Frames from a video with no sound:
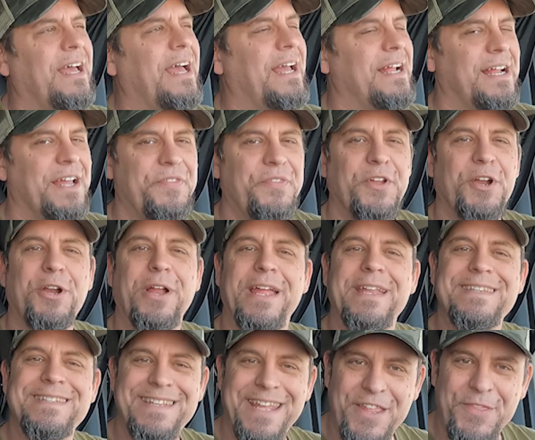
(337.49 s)
I got there
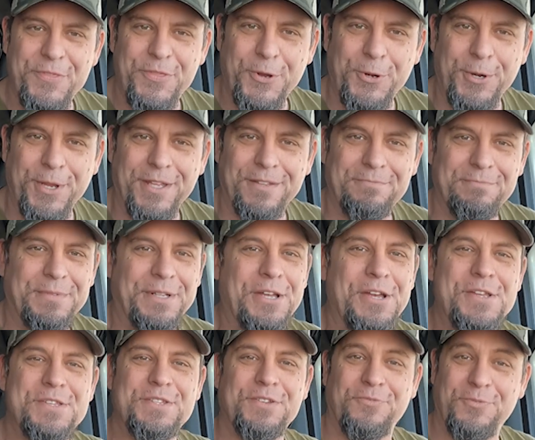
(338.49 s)
at 10:30
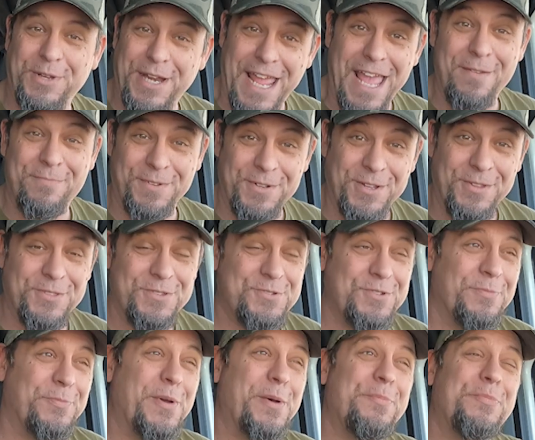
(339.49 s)
because of what happened on the
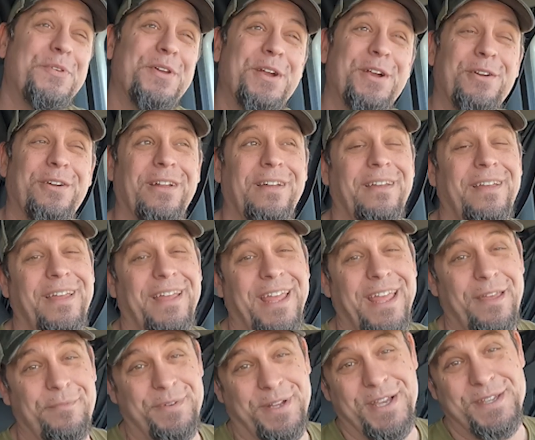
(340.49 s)
trip up there
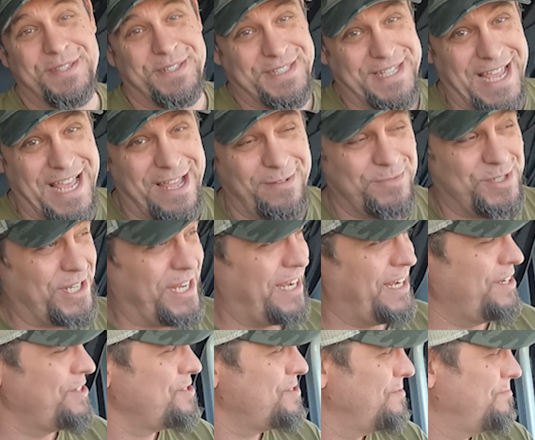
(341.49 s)
and because of the time
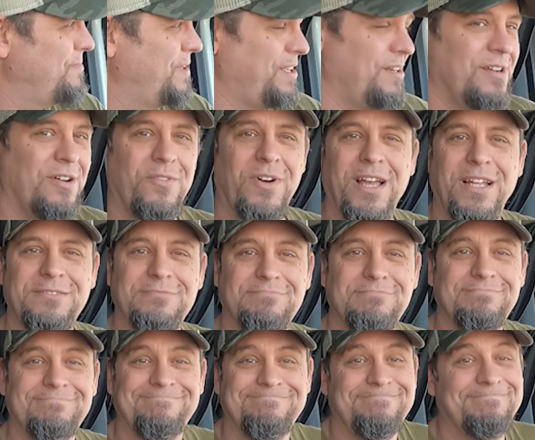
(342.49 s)
change. But you know what?
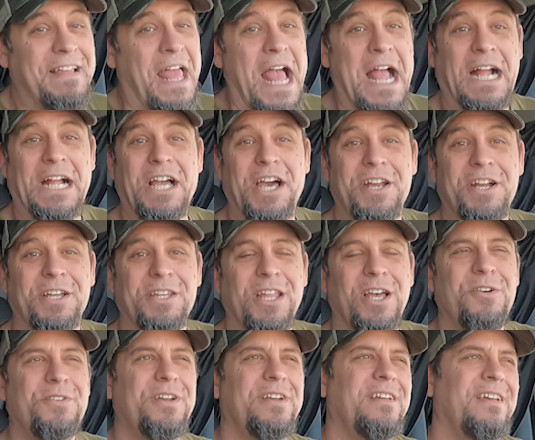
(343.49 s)
I got
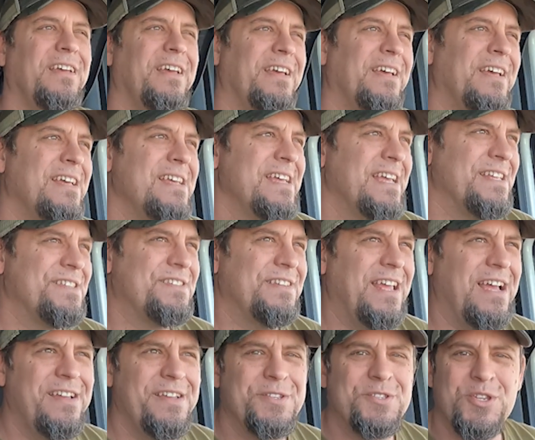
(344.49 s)
unloaded. And so
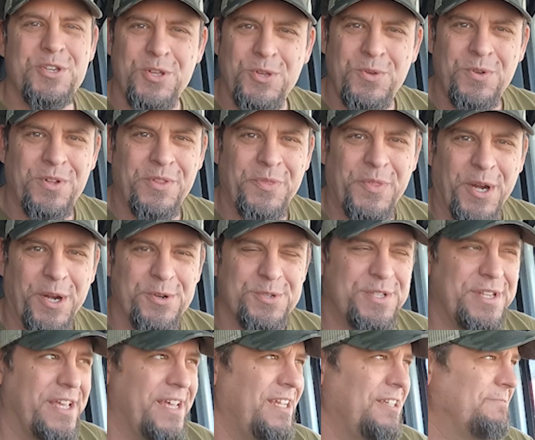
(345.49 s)
now it's noon on
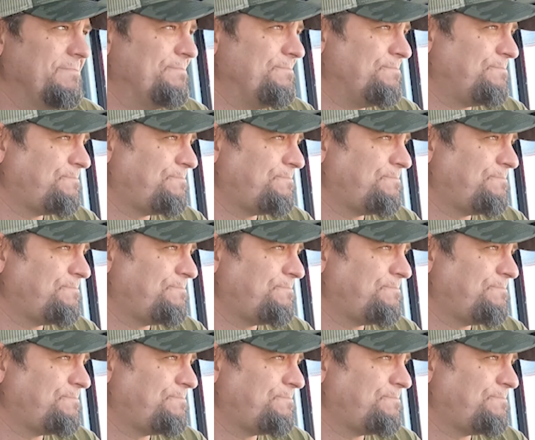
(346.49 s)
Thursday.